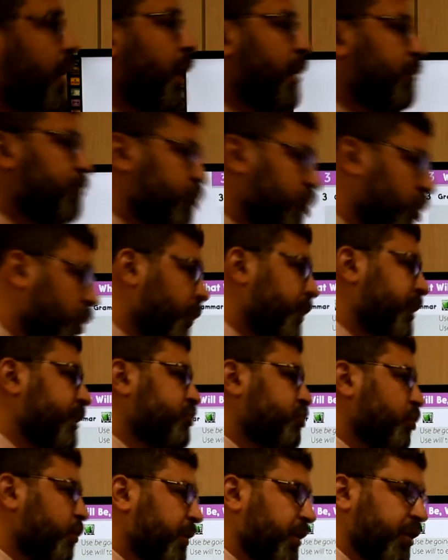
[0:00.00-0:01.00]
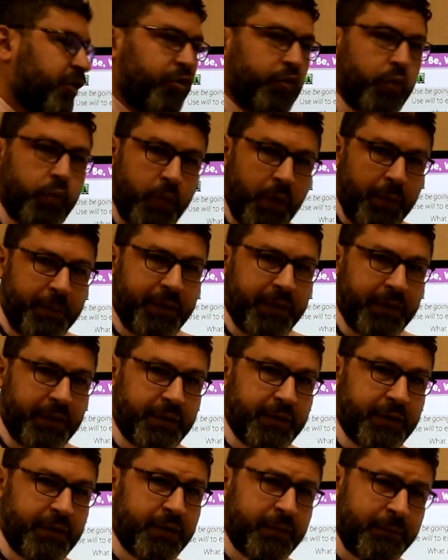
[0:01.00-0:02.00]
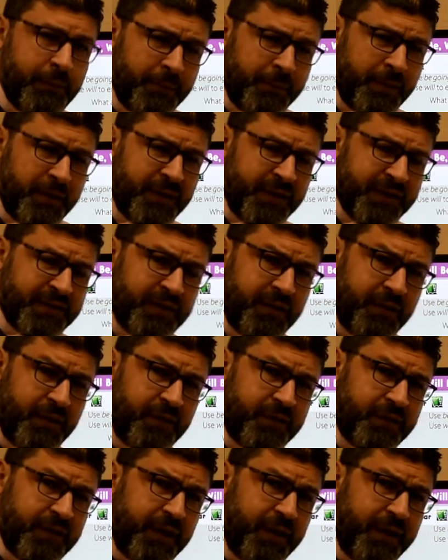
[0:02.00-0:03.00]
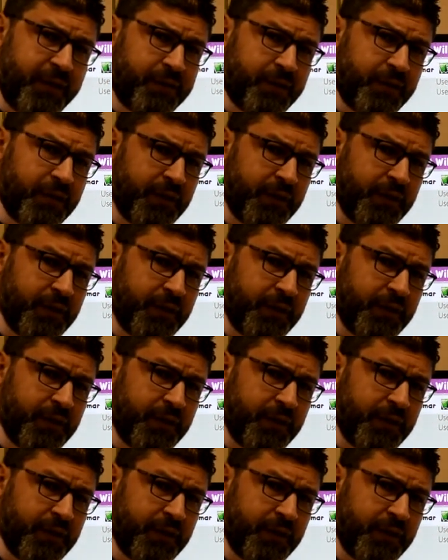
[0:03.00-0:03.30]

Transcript: I'm going to be swimming. Remember that in this case,